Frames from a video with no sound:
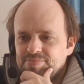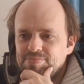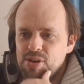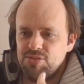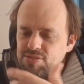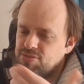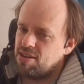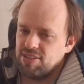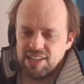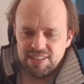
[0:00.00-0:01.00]
Most of you
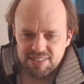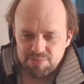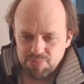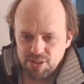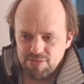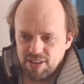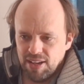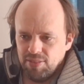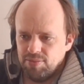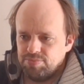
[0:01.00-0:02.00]
have a LinkedIn
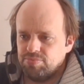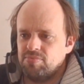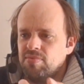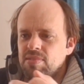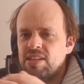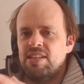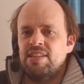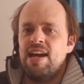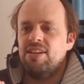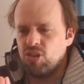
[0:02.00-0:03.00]
profile.
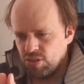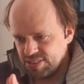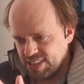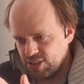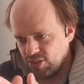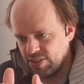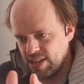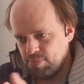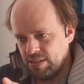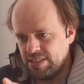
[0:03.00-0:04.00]
Get content on
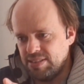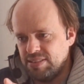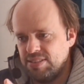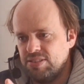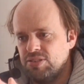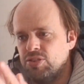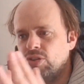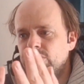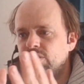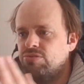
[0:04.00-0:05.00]
there, please.
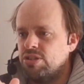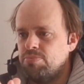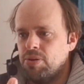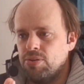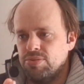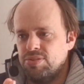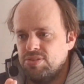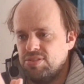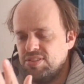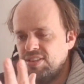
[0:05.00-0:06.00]
Not just
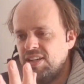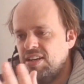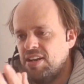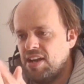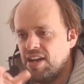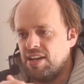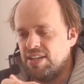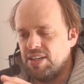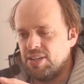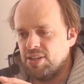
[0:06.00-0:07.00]
reposts.
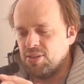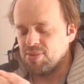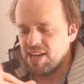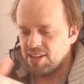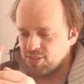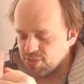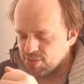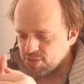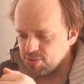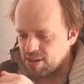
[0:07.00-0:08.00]
When I look
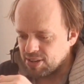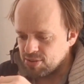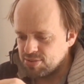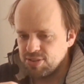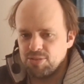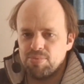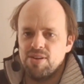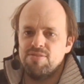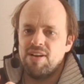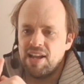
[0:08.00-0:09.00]
through, I go to your
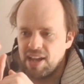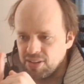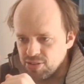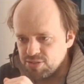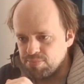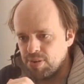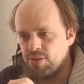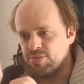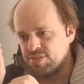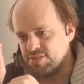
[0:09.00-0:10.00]
profile, I go to
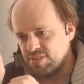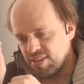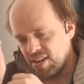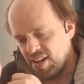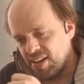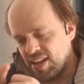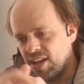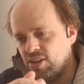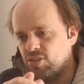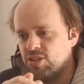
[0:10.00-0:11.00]
posts,
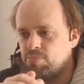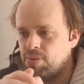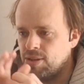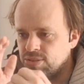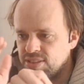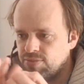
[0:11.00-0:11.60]
I look at the post.